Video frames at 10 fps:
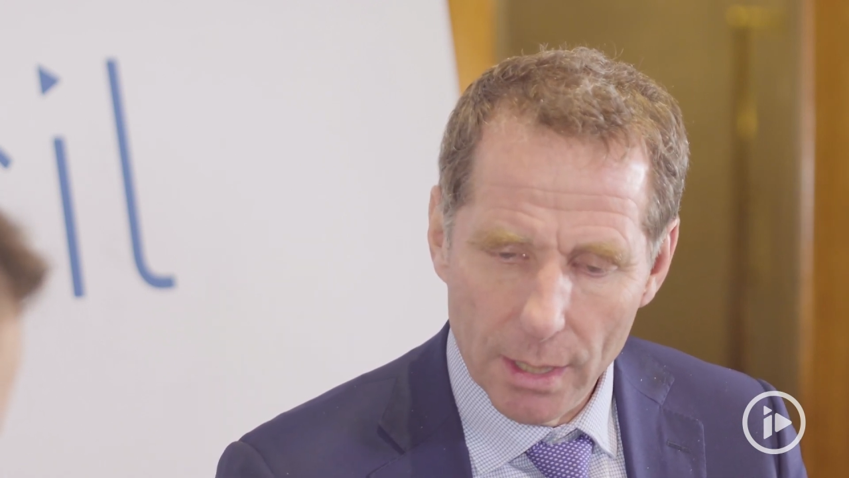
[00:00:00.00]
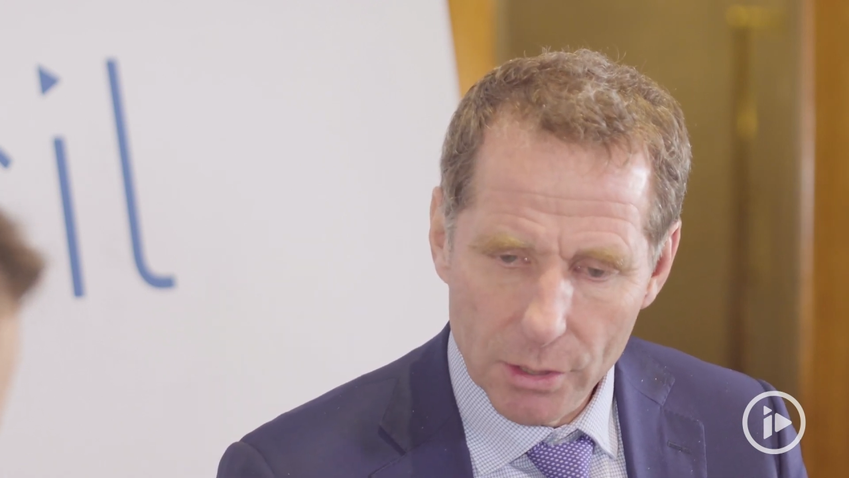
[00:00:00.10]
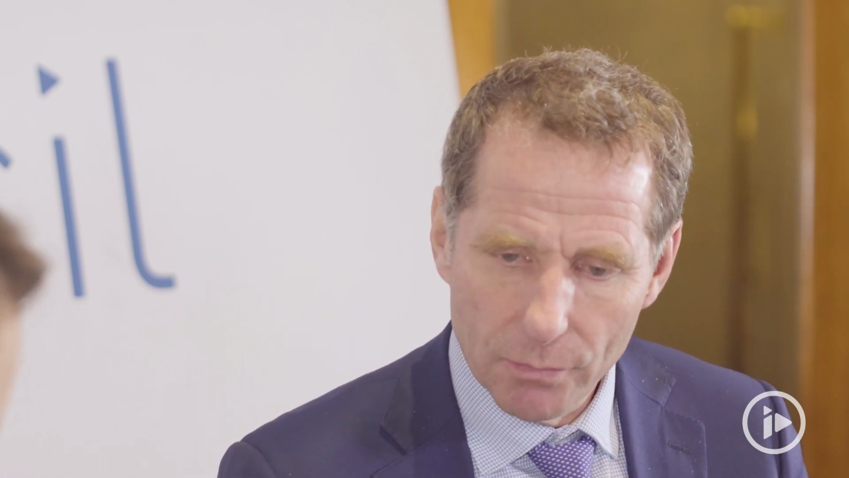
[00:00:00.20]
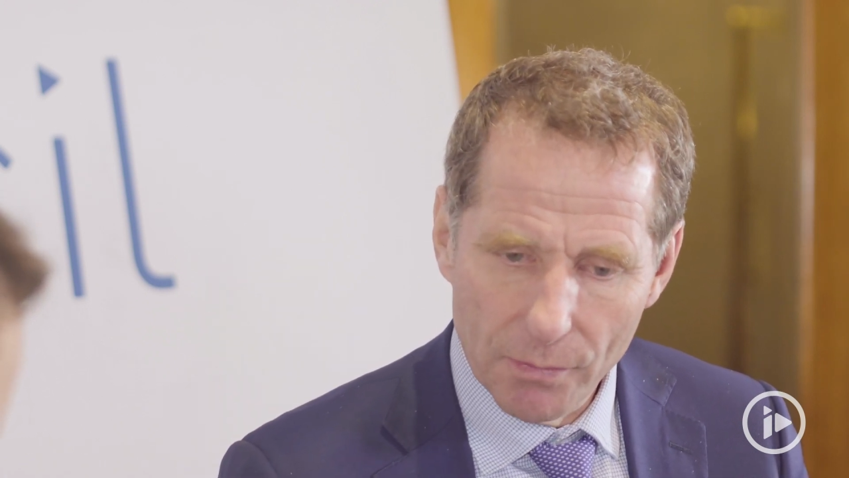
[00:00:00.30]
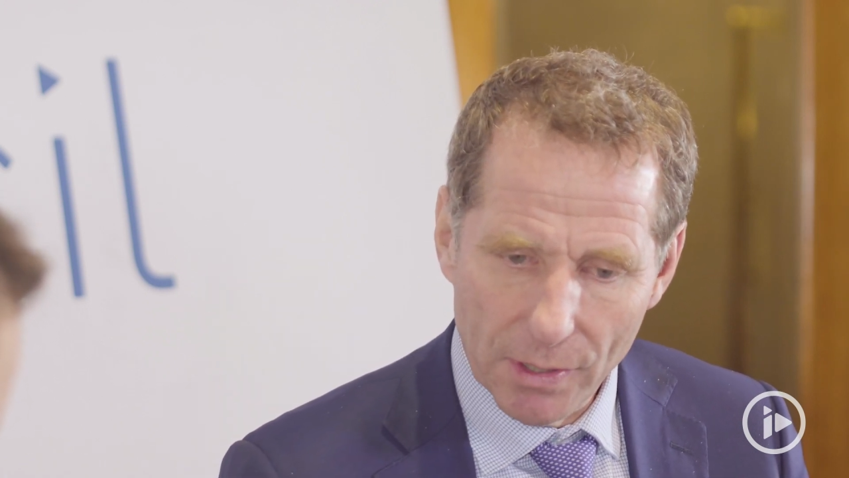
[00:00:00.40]

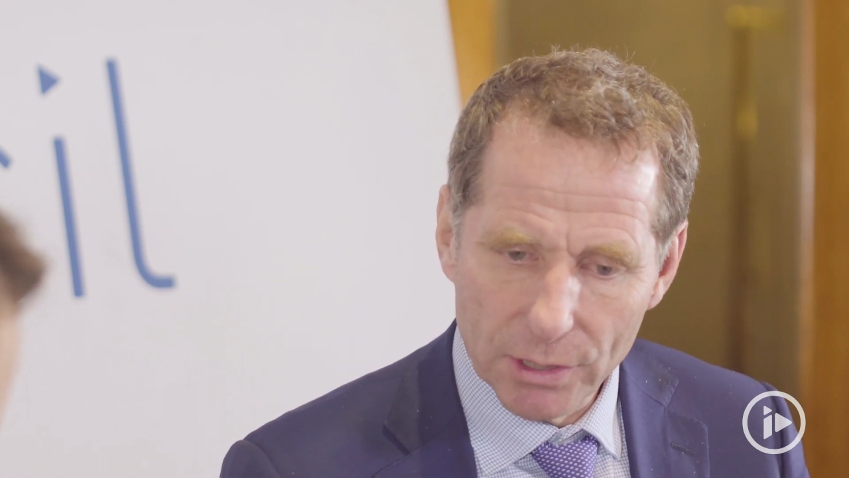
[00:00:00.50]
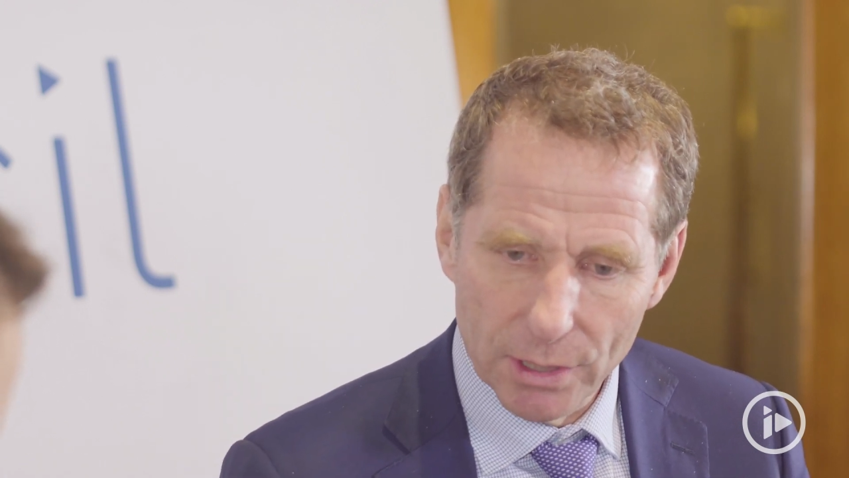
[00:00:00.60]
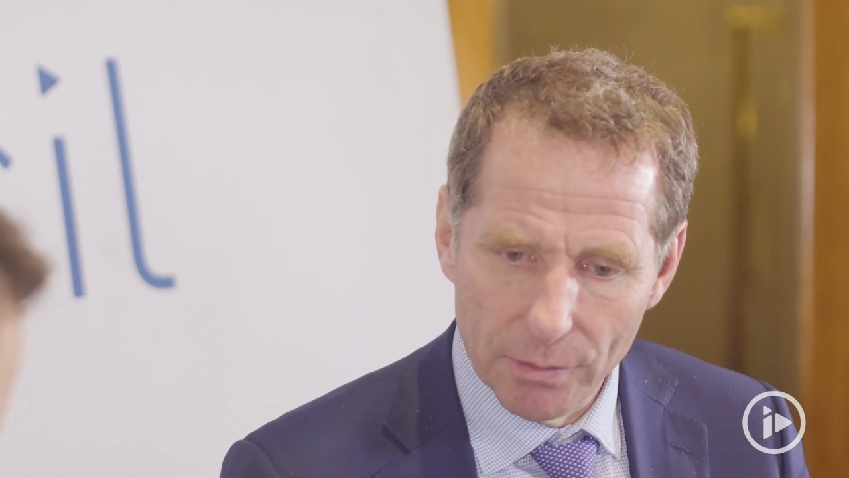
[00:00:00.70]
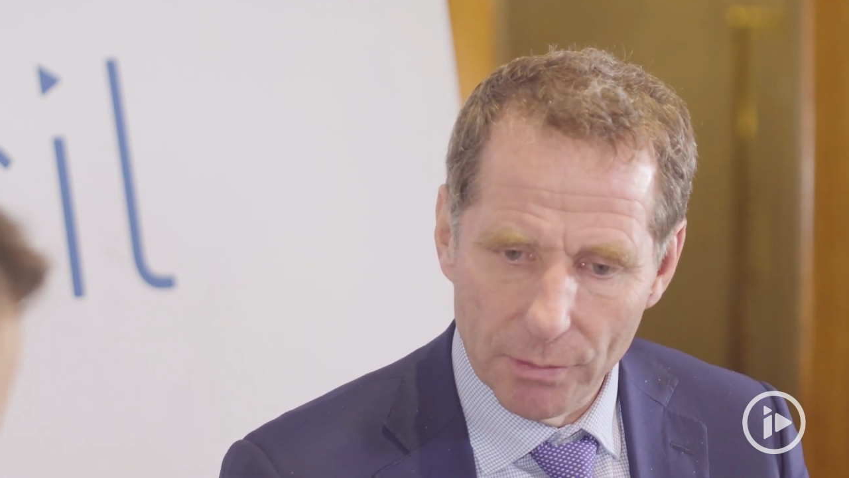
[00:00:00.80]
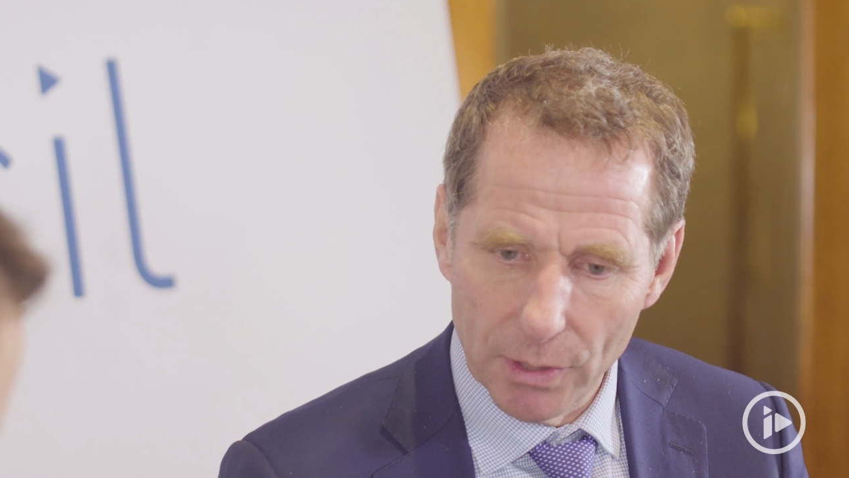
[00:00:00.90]
So
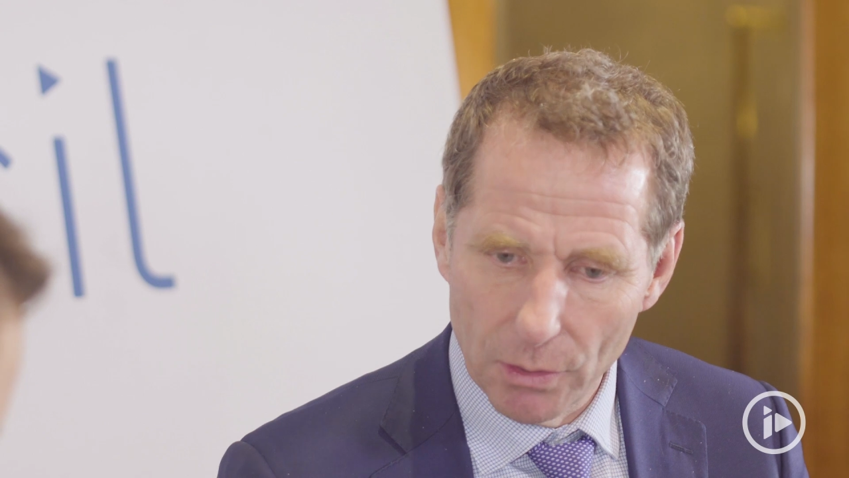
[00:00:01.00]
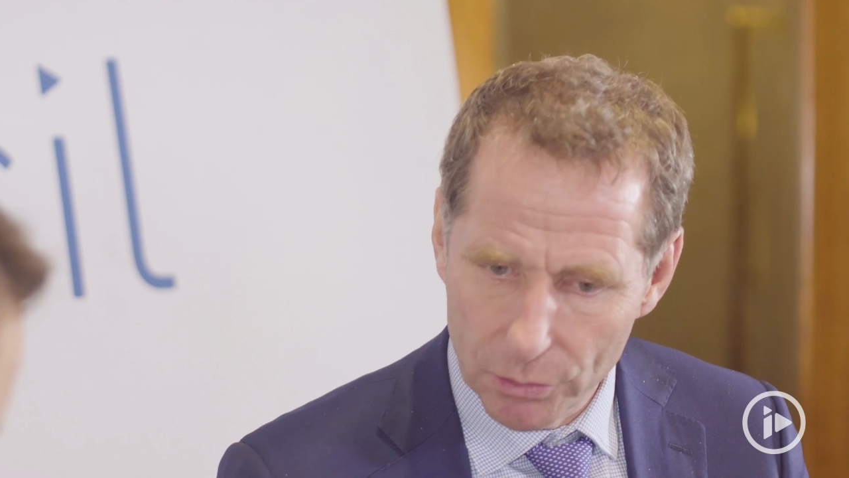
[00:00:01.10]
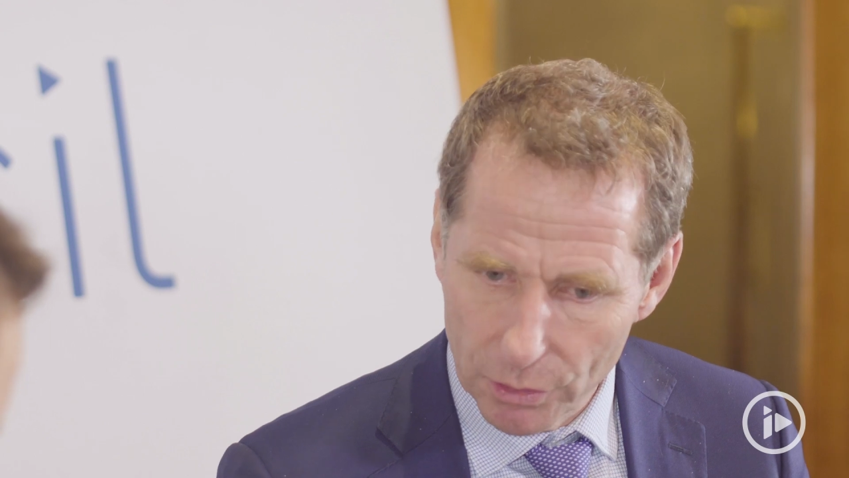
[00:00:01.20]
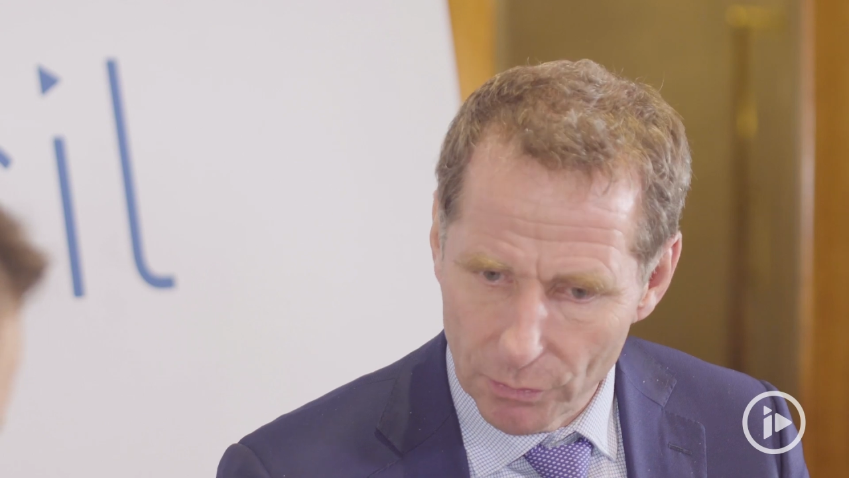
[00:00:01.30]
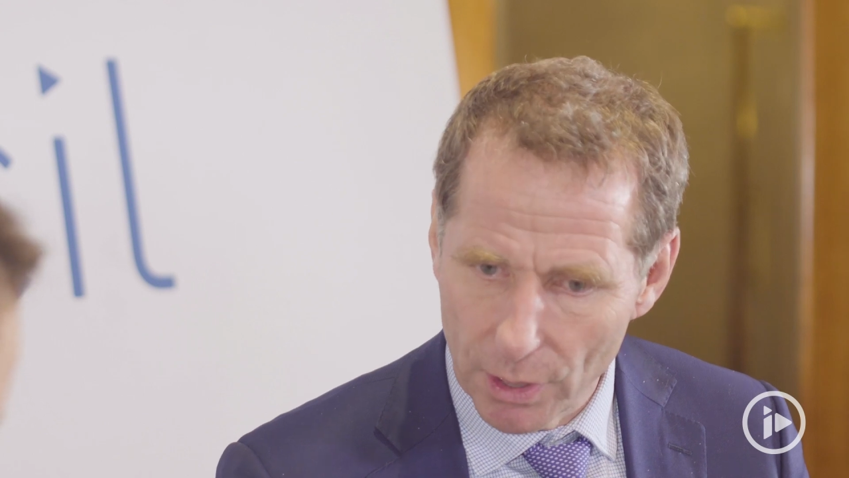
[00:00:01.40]
eventually we will
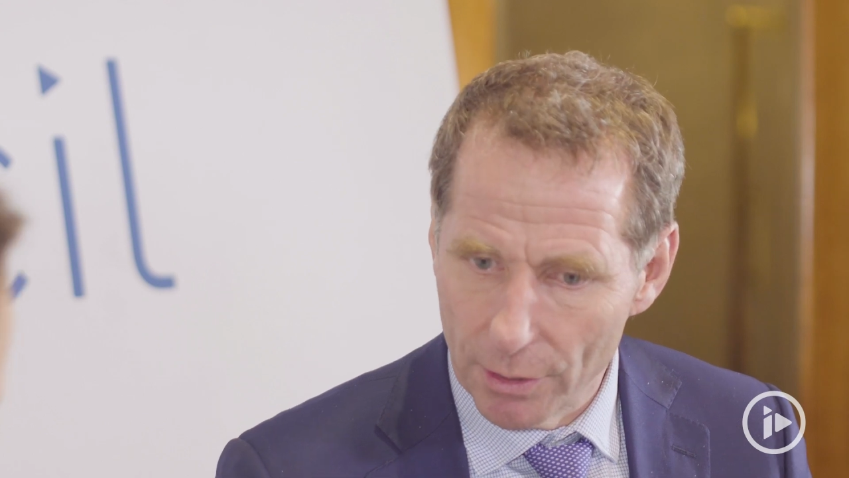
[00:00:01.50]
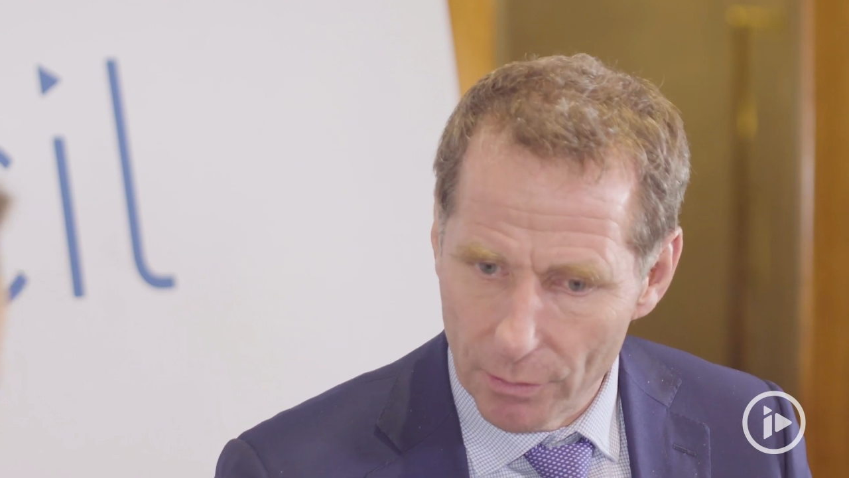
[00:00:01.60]
also kind